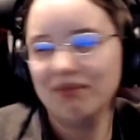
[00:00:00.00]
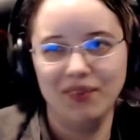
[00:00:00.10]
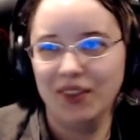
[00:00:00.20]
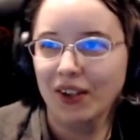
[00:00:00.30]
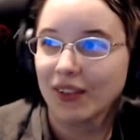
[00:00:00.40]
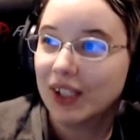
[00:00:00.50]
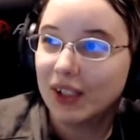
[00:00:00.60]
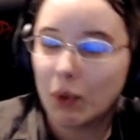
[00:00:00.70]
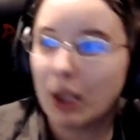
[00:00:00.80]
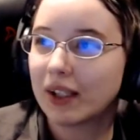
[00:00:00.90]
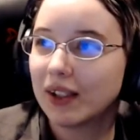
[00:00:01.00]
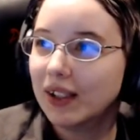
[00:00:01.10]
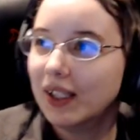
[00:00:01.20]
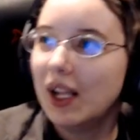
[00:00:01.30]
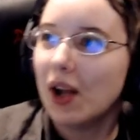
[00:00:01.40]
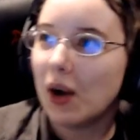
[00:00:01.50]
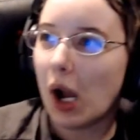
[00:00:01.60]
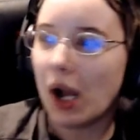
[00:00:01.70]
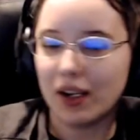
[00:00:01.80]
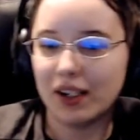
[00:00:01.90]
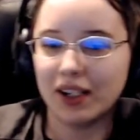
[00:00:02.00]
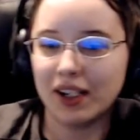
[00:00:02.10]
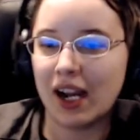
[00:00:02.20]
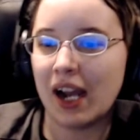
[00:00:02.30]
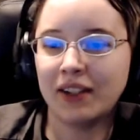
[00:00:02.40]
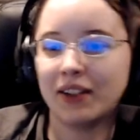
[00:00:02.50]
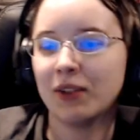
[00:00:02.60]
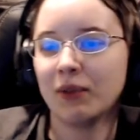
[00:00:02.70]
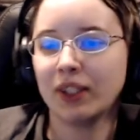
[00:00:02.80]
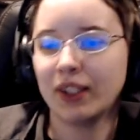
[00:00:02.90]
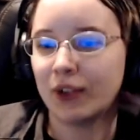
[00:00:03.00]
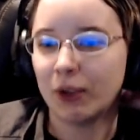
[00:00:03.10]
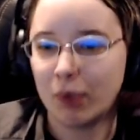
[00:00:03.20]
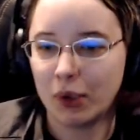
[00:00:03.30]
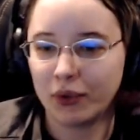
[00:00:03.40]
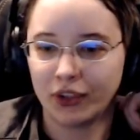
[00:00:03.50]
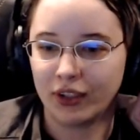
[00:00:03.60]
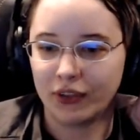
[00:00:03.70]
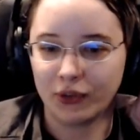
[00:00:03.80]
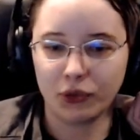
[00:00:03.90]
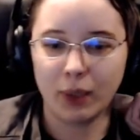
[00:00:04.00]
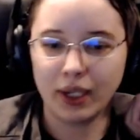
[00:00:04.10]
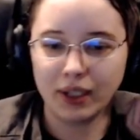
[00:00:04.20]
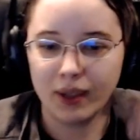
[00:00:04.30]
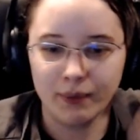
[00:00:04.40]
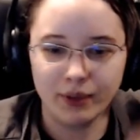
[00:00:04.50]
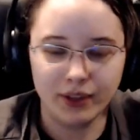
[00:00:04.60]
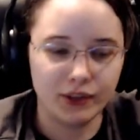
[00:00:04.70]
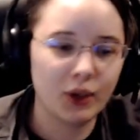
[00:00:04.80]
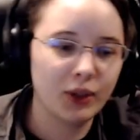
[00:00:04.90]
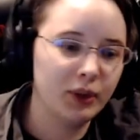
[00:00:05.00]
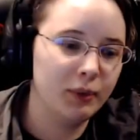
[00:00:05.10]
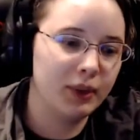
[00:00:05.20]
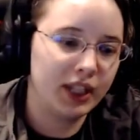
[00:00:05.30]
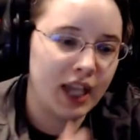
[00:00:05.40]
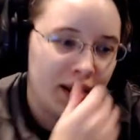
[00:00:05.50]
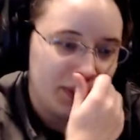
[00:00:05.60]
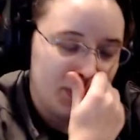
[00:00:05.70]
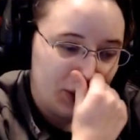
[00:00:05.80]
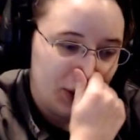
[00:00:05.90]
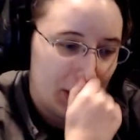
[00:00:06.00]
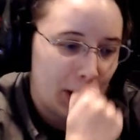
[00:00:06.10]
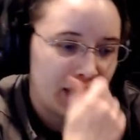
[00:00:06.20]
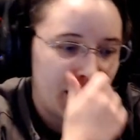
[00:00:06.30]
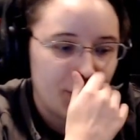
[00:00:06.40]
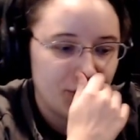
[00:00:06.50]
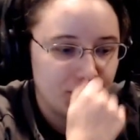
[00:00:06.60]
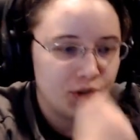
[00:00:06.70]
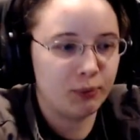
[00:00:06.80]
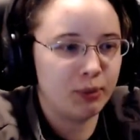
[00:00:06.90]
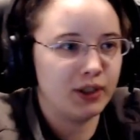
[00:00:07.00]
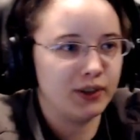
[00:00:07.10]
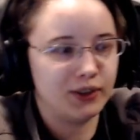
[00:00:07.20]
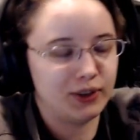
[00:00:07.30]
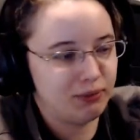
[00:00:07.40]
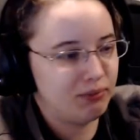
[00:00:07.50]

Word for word: No. Just randomly, like, just post whatever. I didn't really start posting until 2011, so I only really had the account just because